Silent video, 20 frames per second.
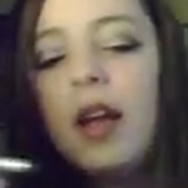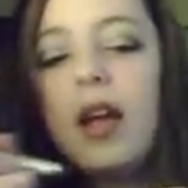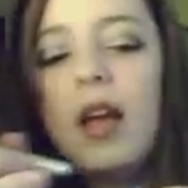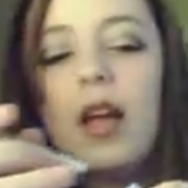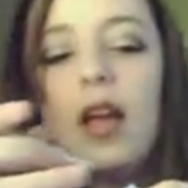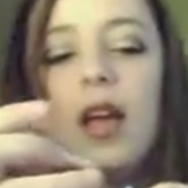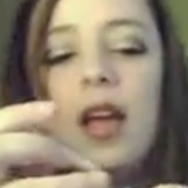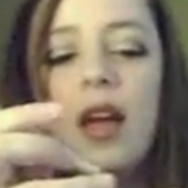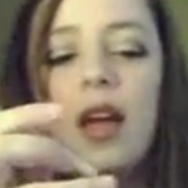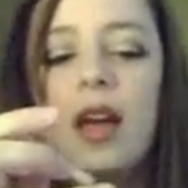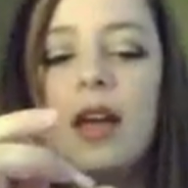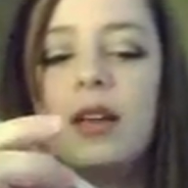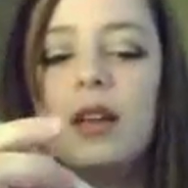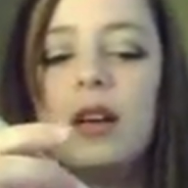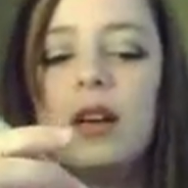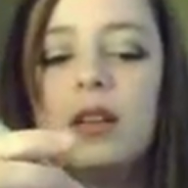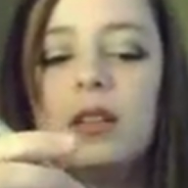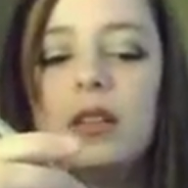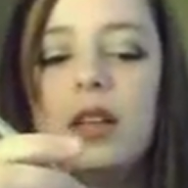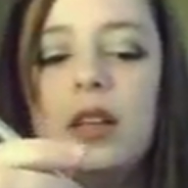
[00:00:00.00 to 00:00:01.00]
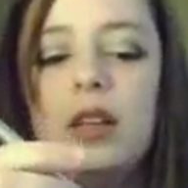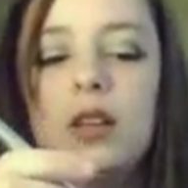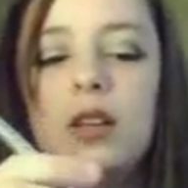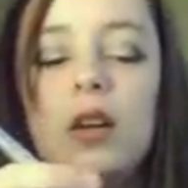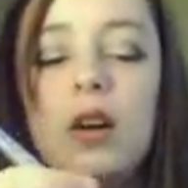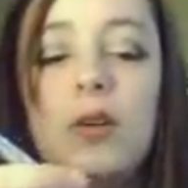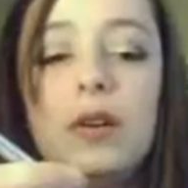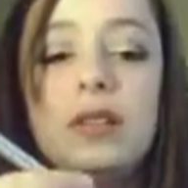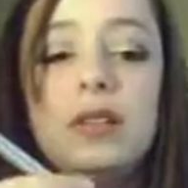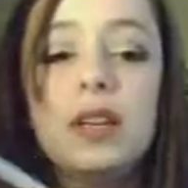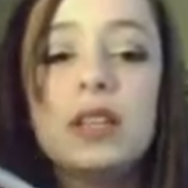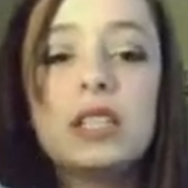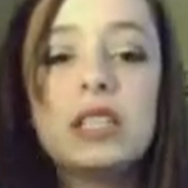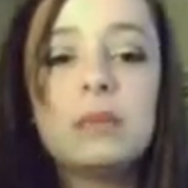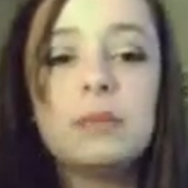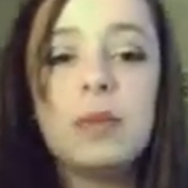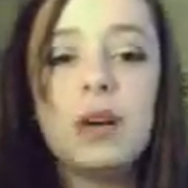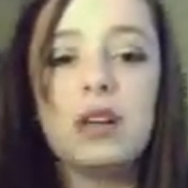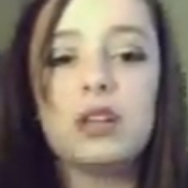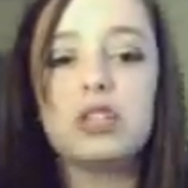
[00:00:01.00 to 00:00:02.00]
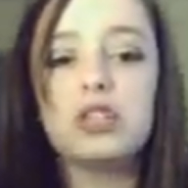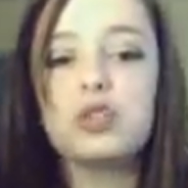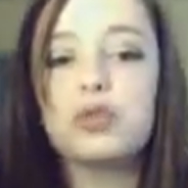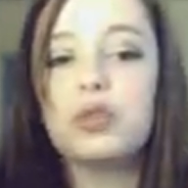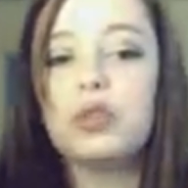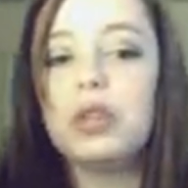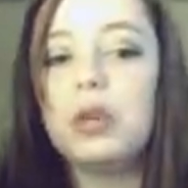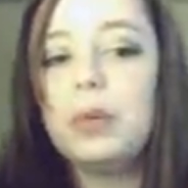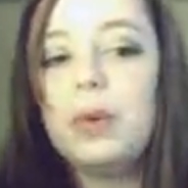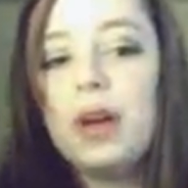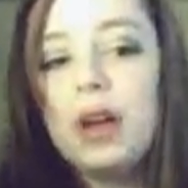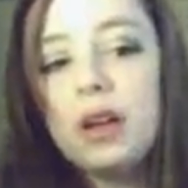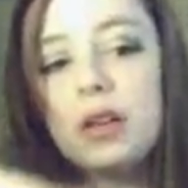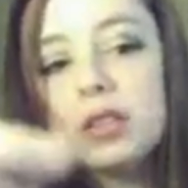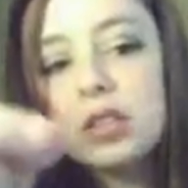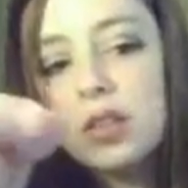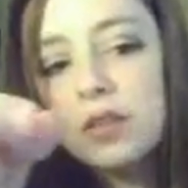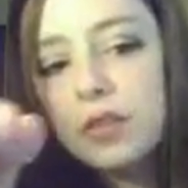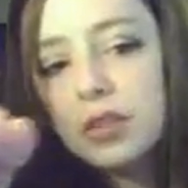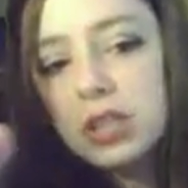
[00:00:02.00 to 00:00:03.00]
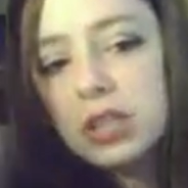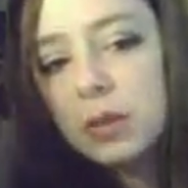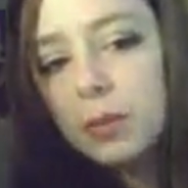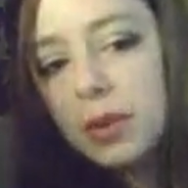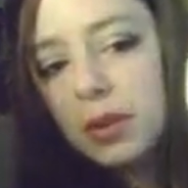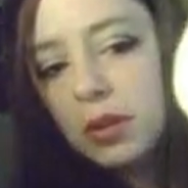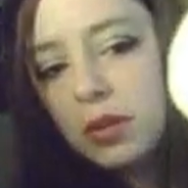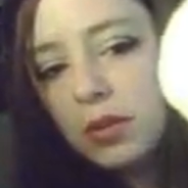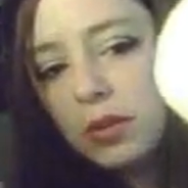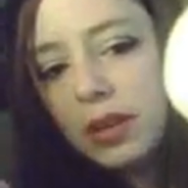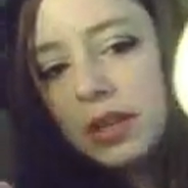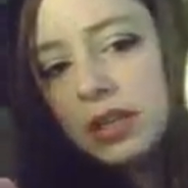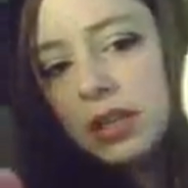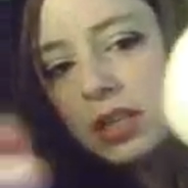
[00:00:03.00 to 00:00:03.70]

And I'll let you know it does smudge really well. So if you're someone who likes to